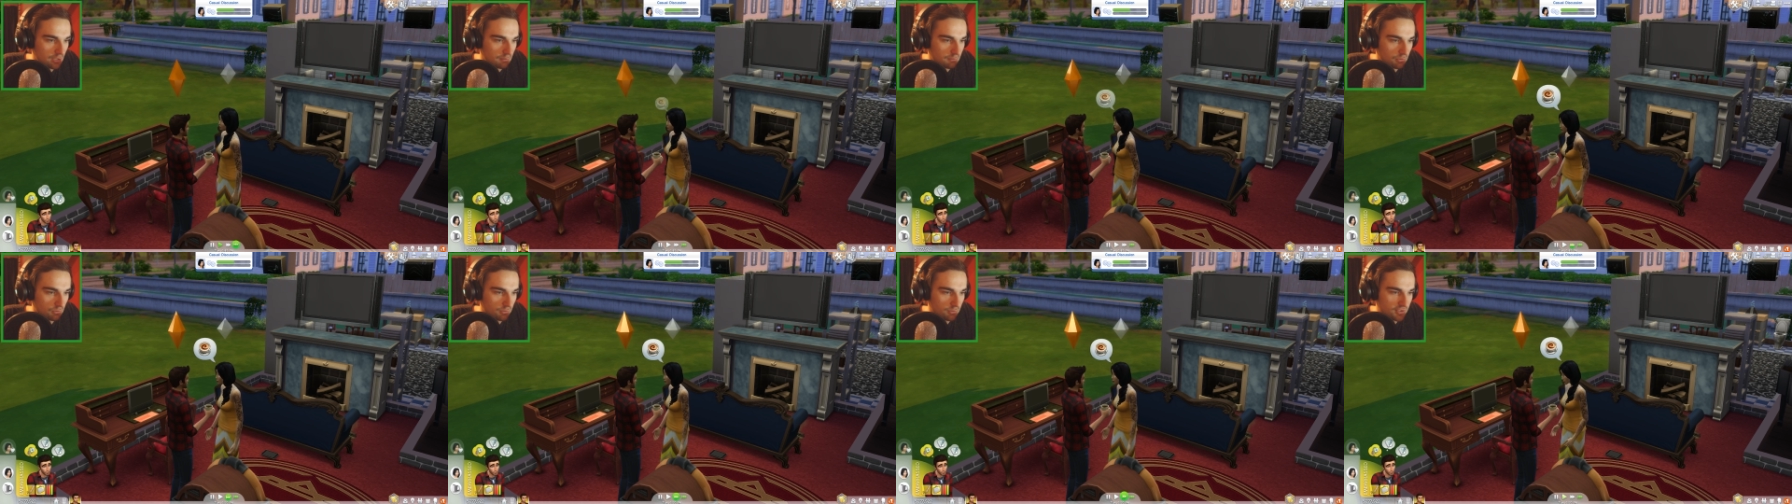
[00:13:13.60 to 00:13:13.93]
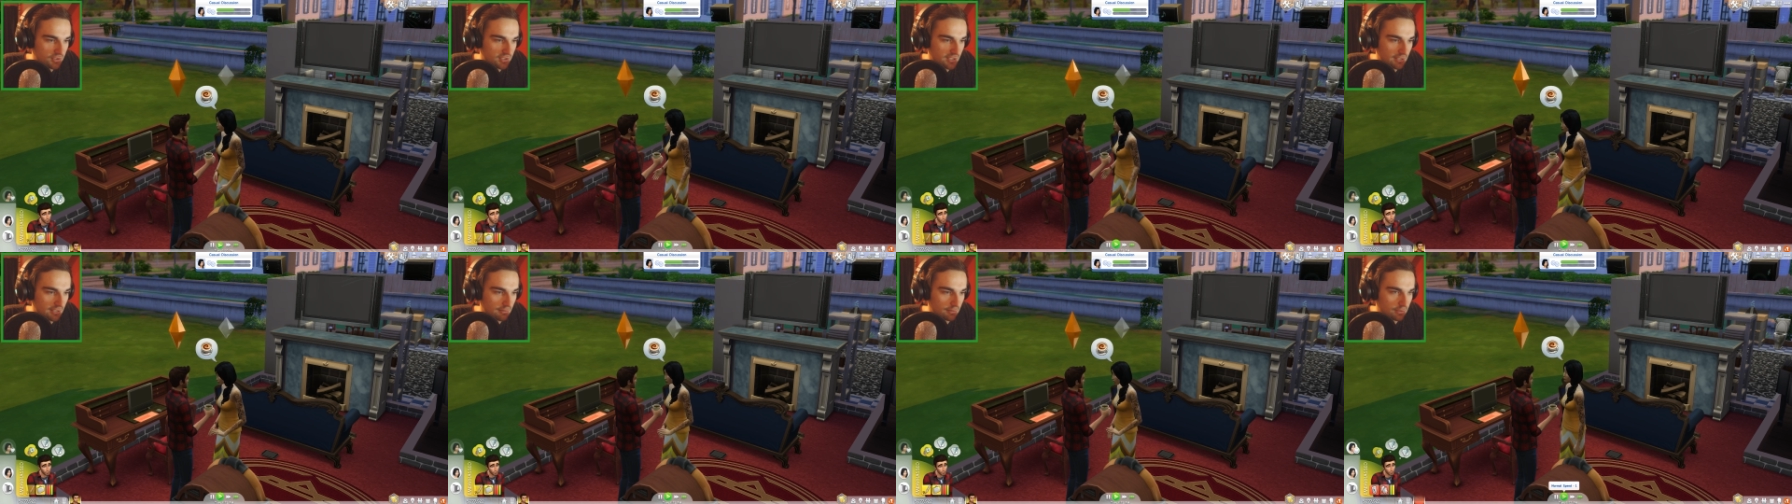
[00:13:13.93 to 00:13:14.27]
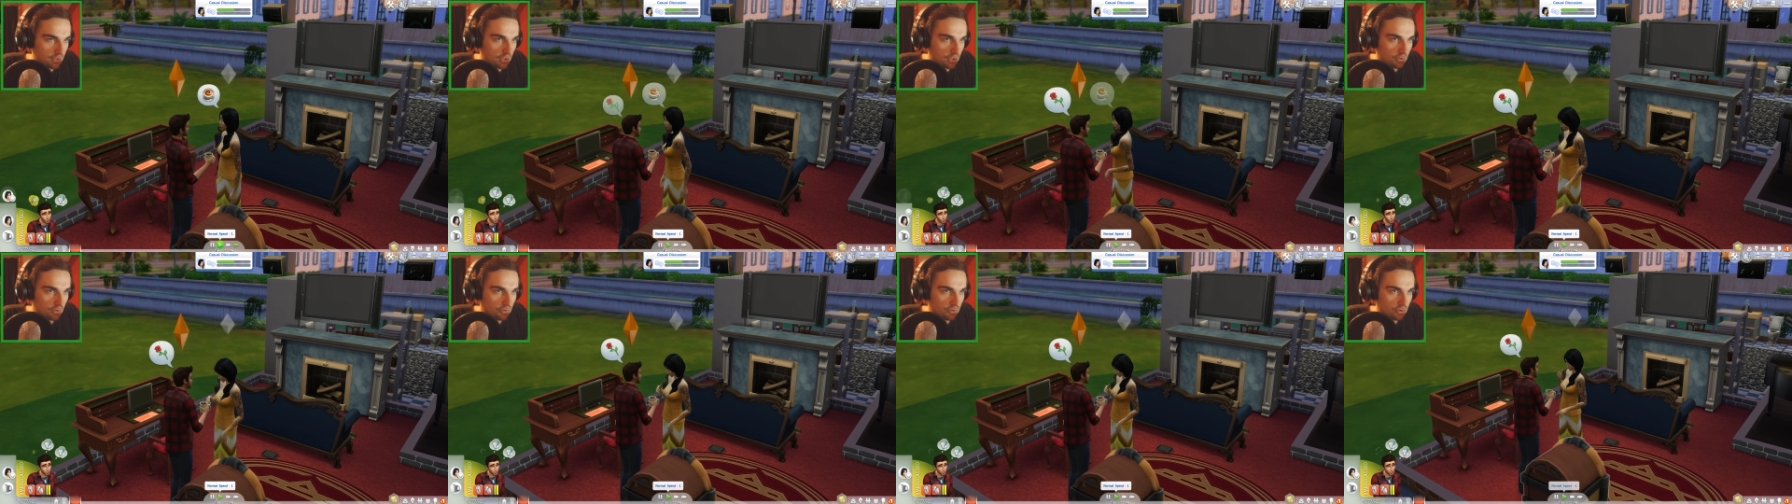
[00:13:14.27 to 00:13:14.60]
But we'll see how it
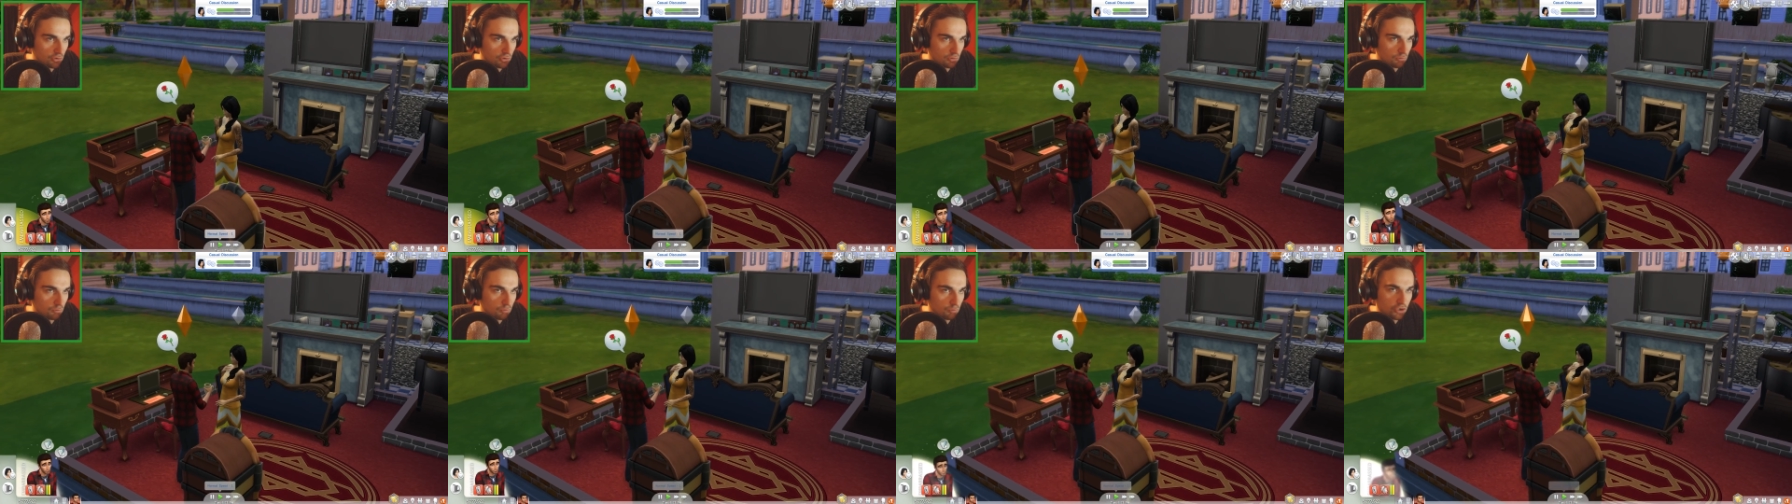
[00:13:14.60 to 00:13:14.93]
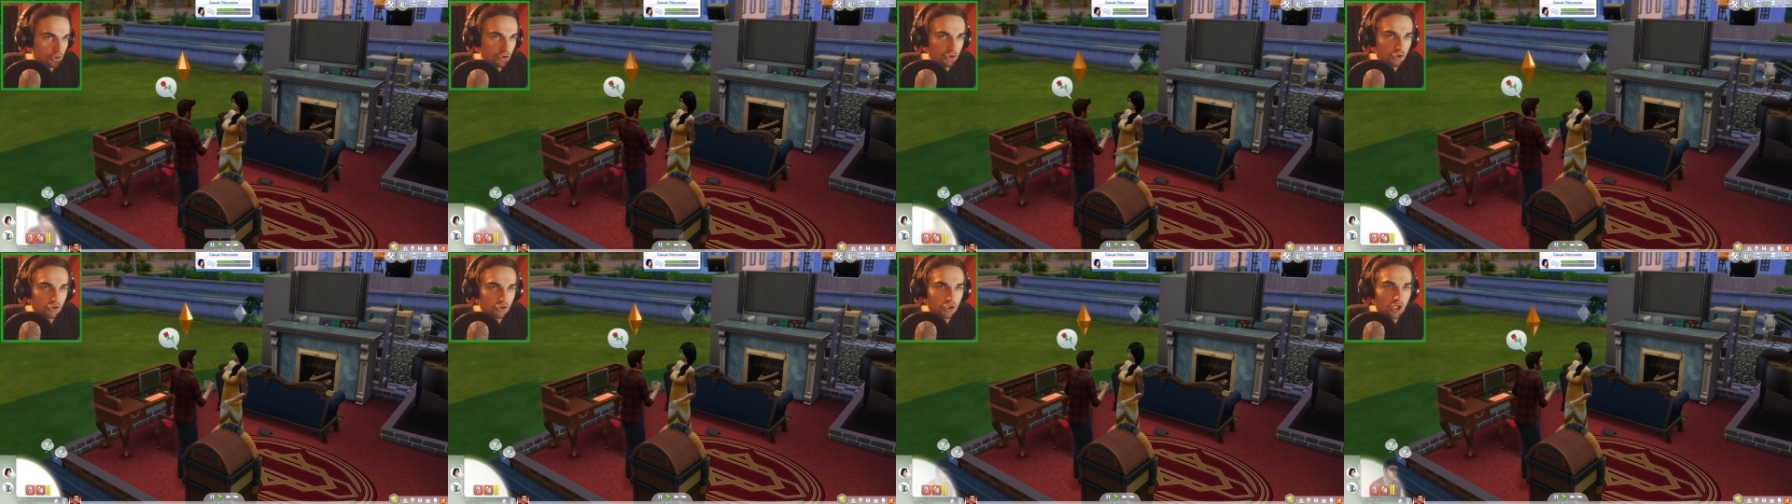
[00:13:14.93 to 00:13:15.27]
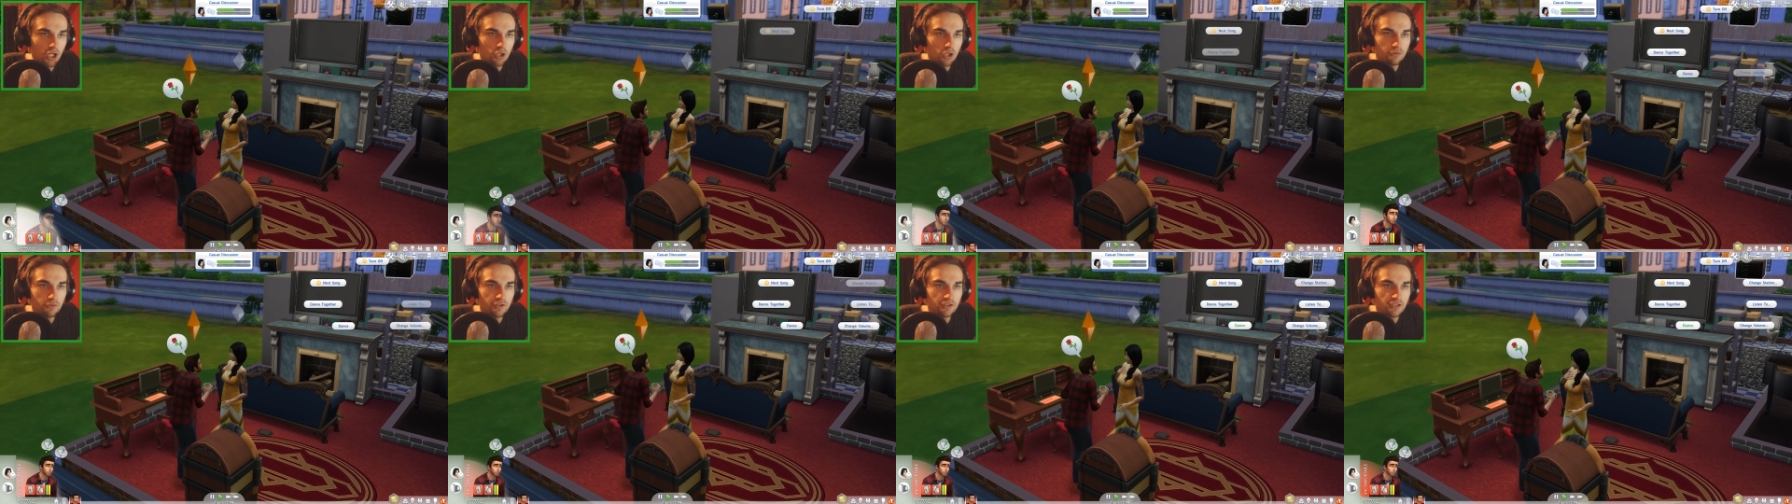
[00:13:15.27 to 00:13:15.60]
goes. Would you just
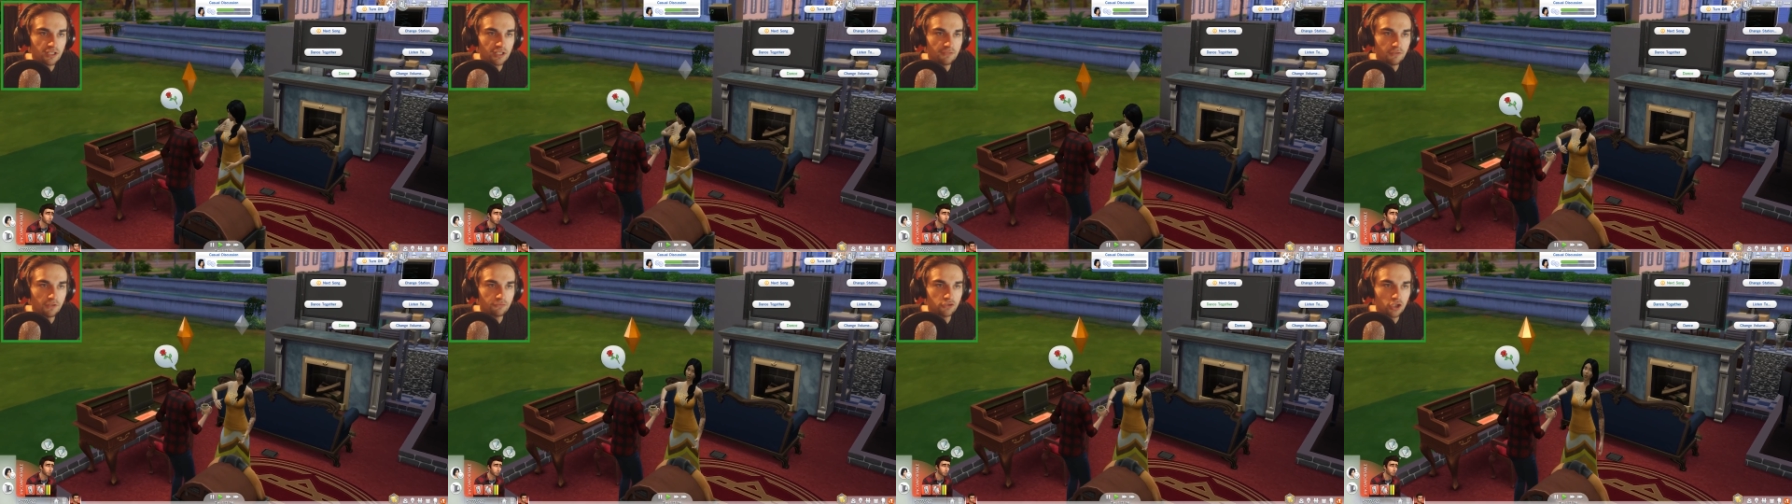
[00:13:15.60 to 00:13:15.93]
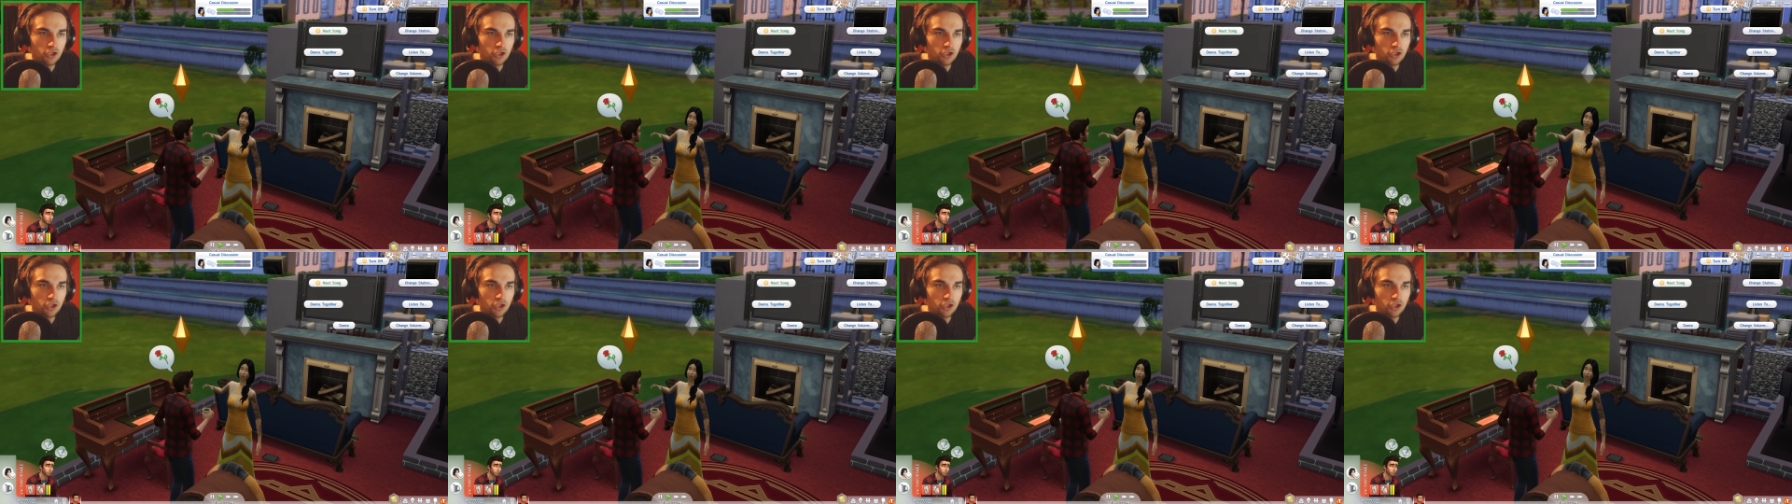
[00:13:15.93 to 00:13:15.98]
turn all this stuff off,